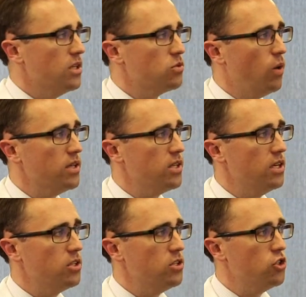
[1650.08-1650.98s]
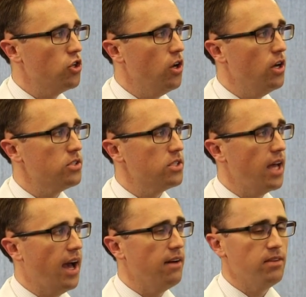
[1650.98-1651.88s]
this wasn't just
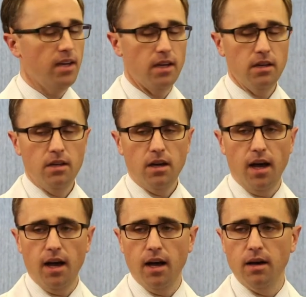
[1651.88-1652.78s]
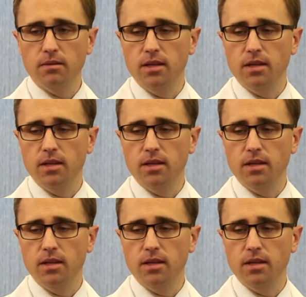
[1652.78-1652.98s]
having uh,